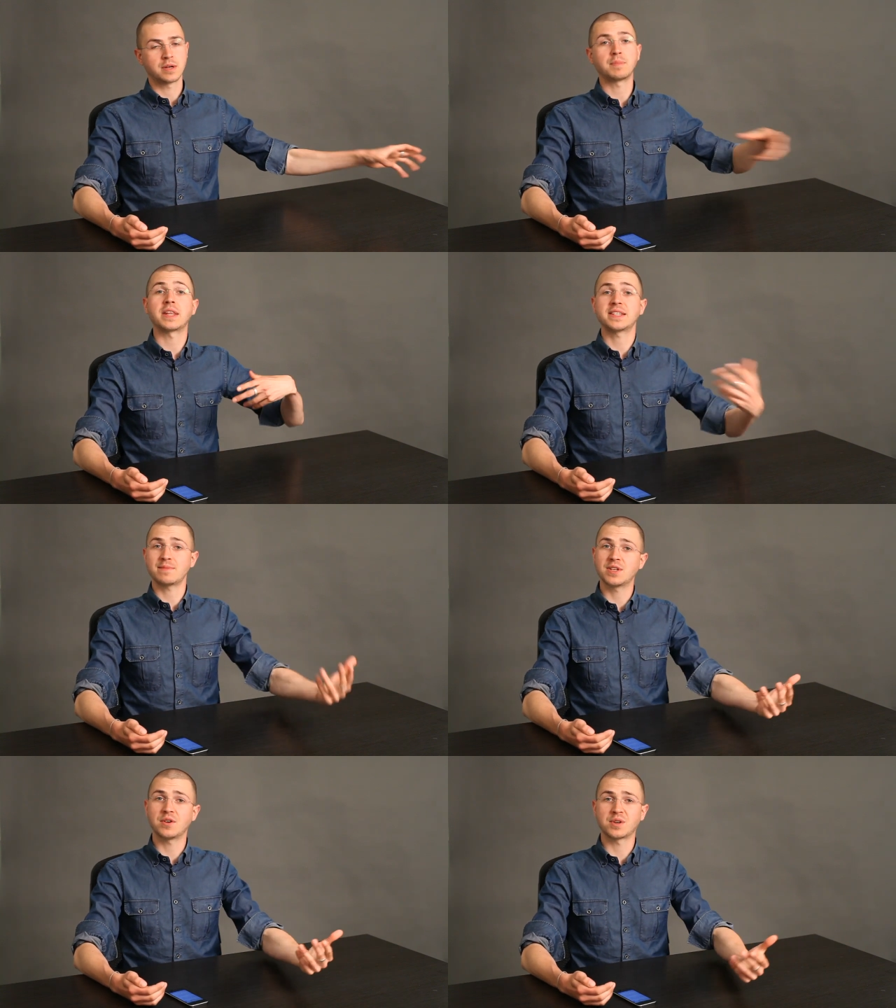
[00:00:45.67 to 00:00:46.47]
By the
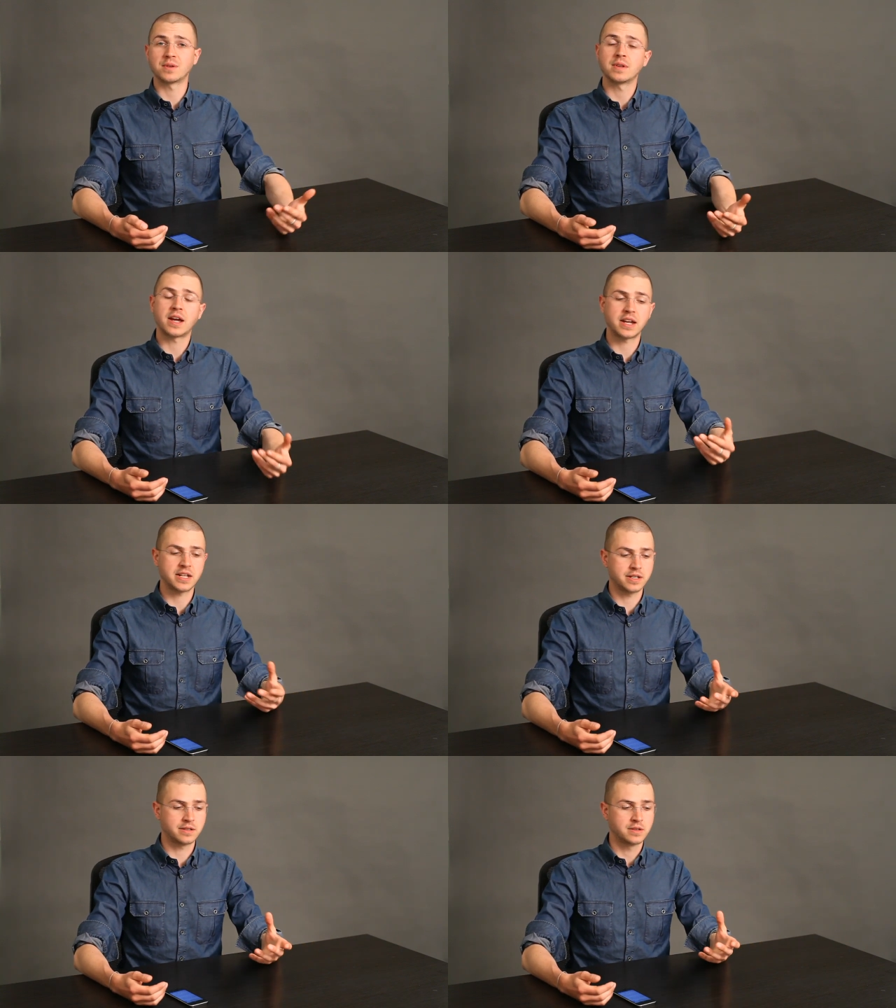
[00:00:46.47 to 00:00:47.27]
same token, I
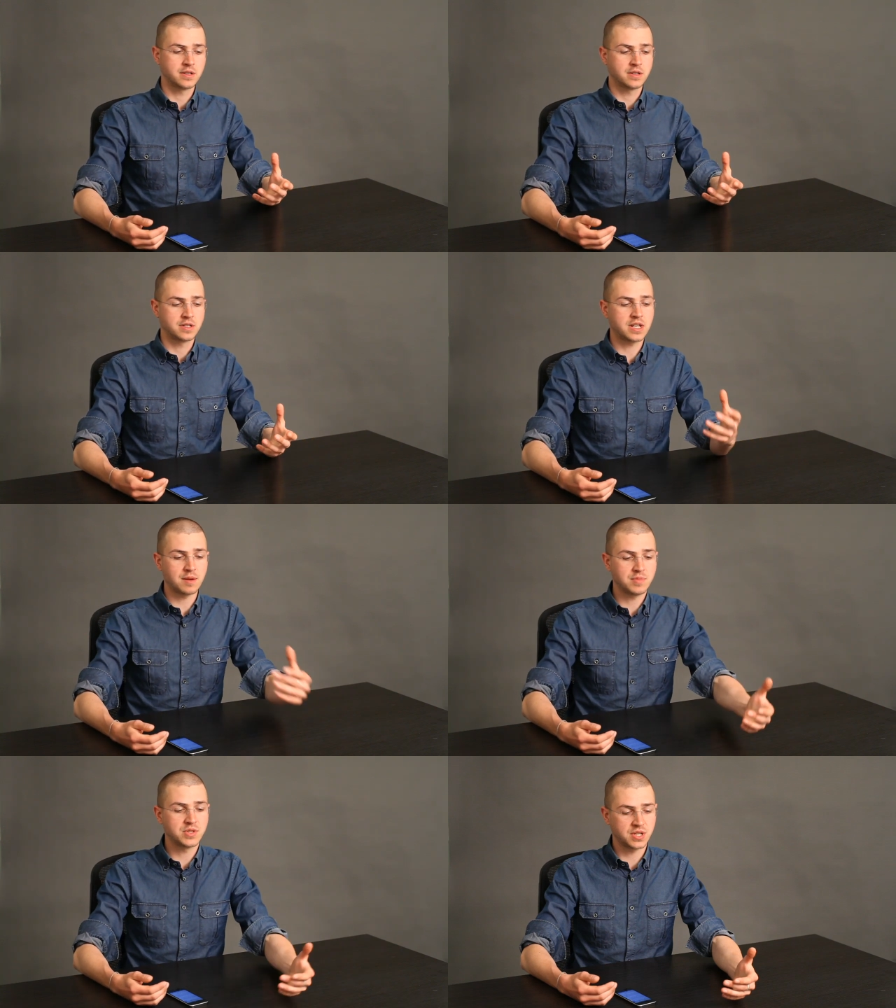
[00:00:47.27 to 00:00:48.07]
can't
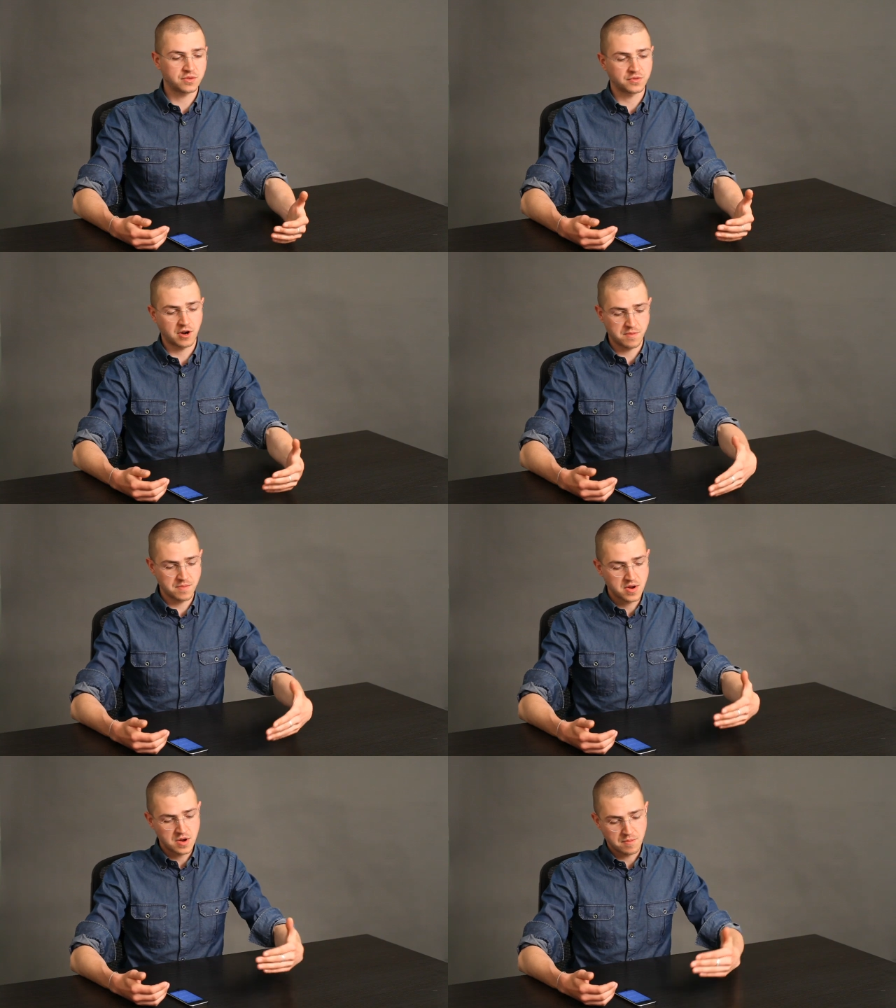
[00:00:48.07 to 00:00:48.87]
get music
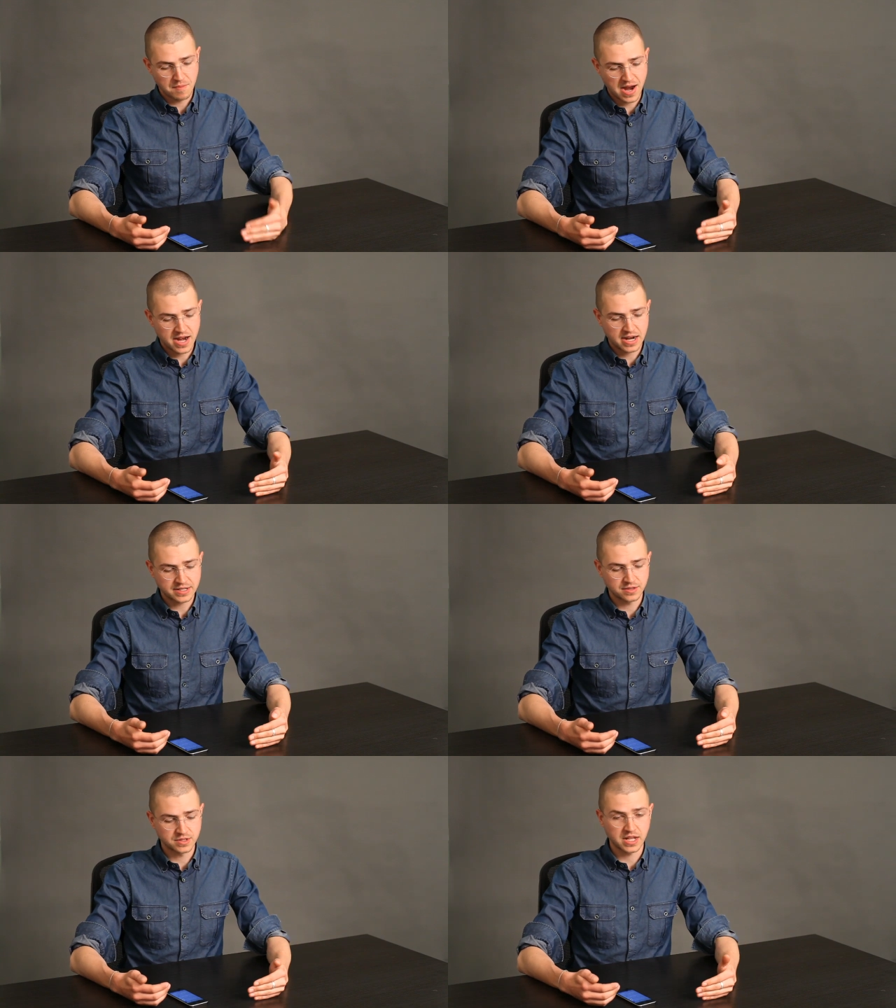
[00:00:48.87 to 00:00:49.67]
from my
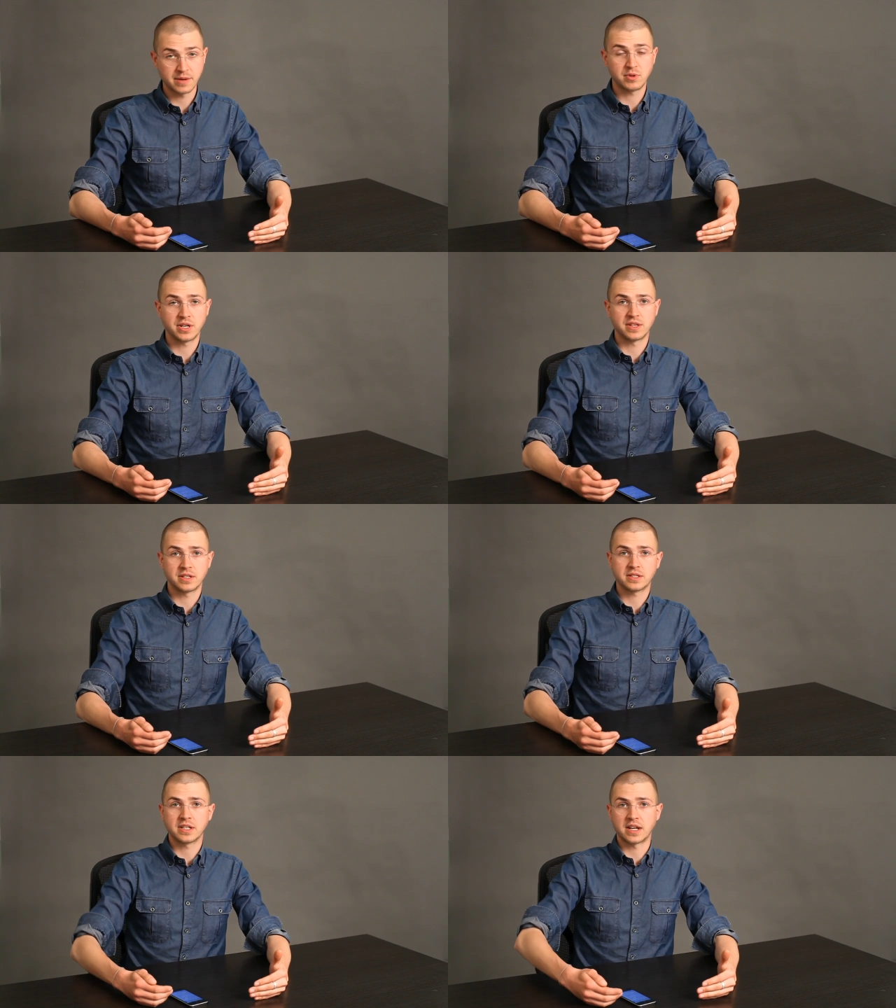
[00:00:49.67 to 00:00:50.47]
iTunes library and
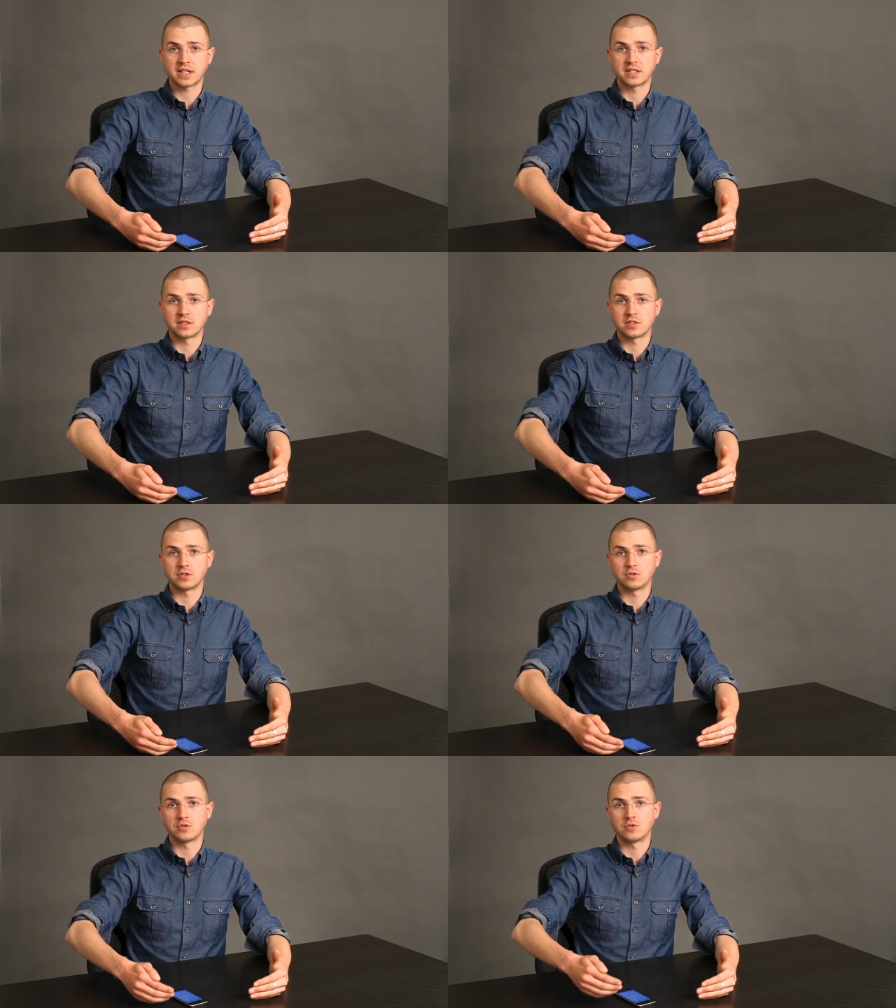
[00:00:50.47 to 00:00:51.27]
then connect it
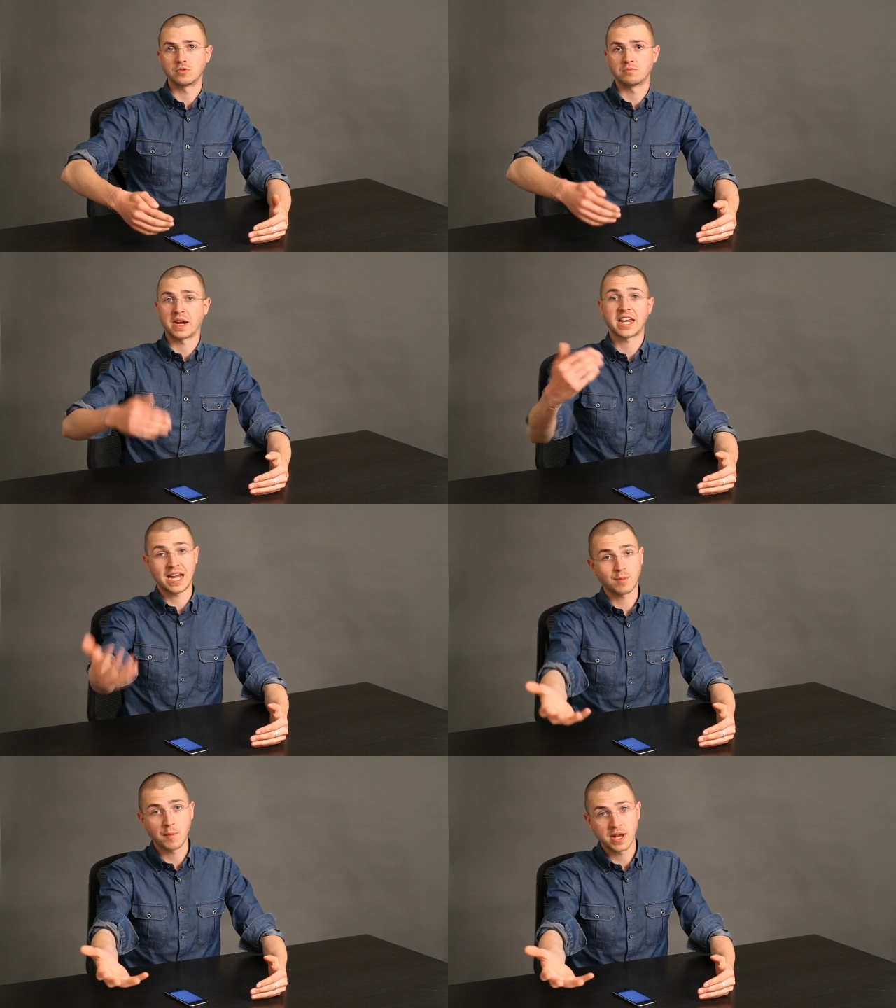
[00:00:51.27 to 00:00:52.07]
to my
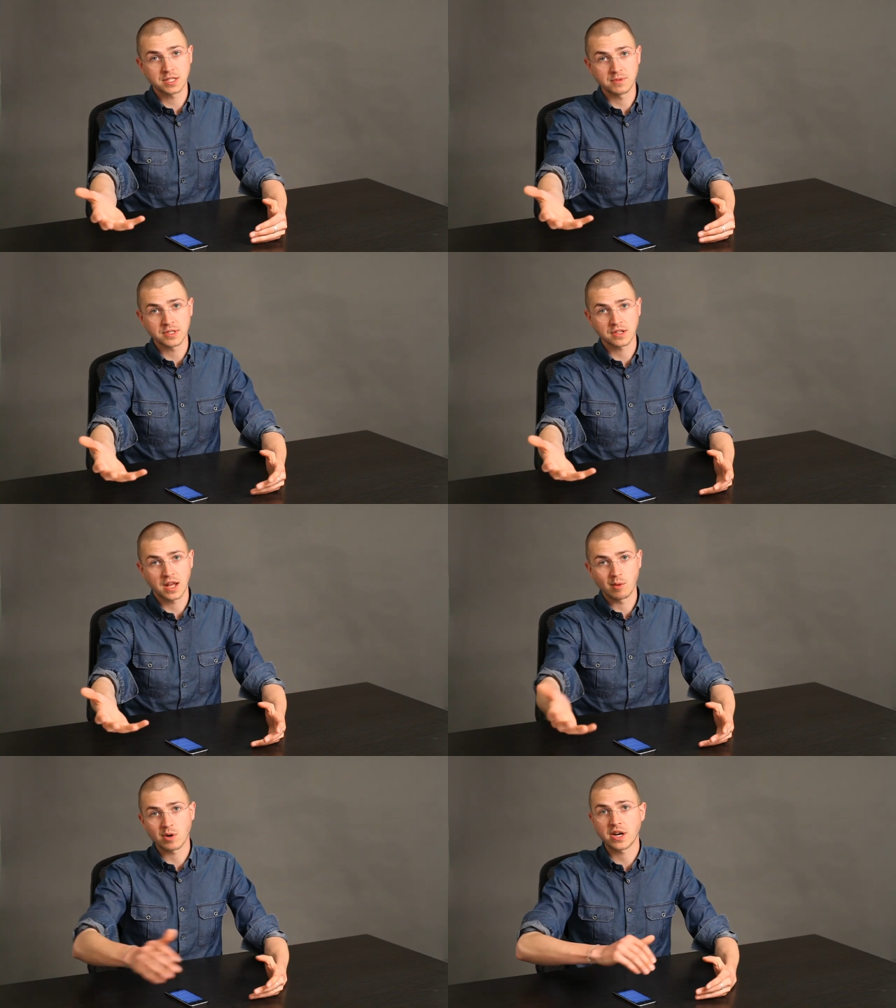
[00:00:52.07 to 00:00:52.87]
cameraman's music
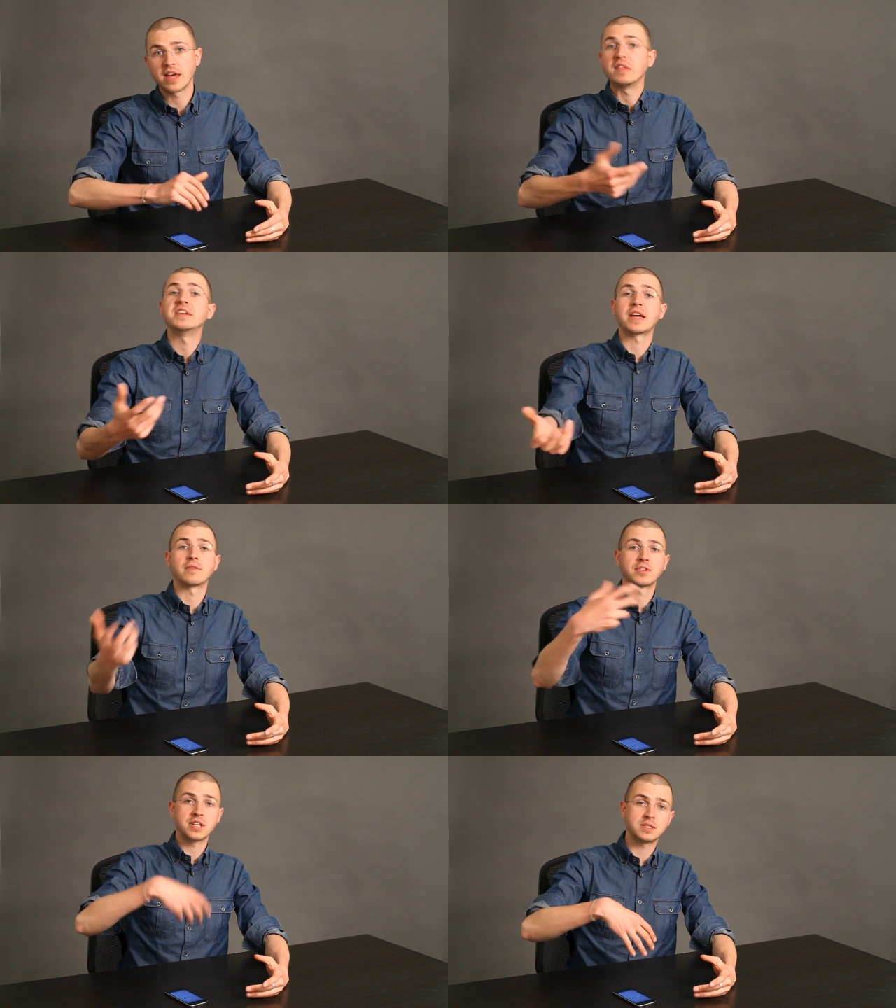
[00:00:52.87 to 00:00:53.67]
library and then
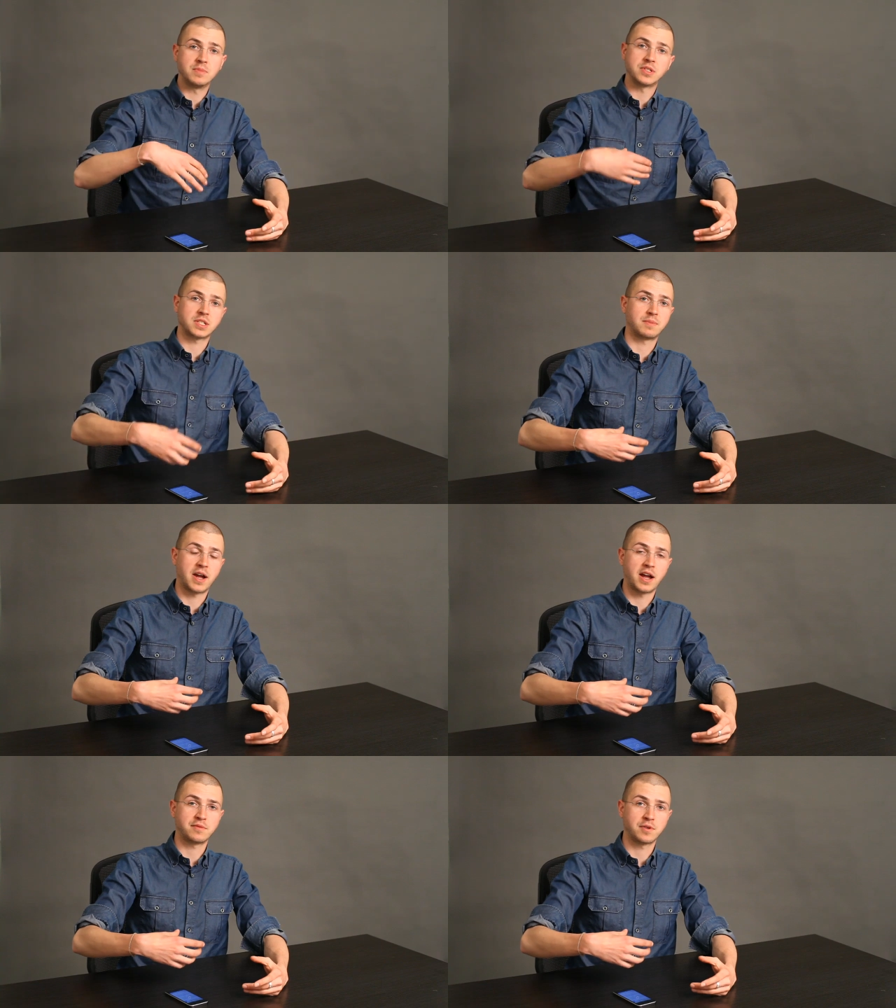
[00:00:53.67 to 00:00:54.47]
download his music to my
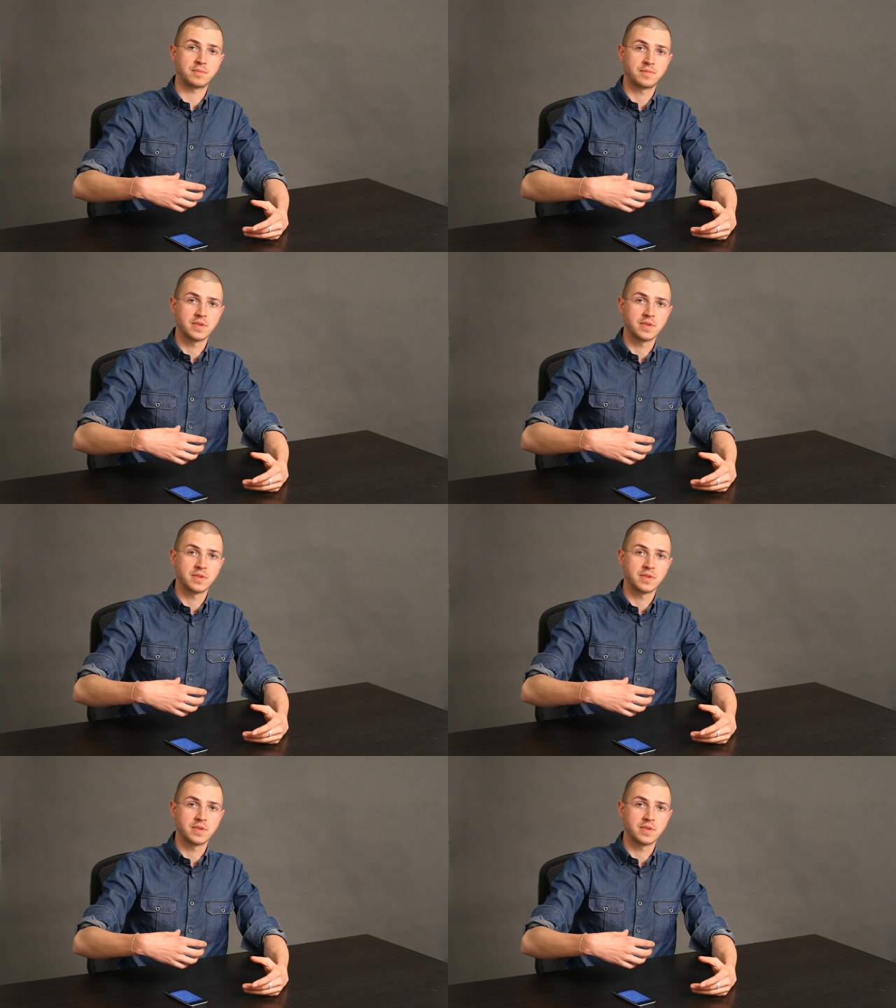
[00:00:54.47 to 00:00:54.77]
iPhone.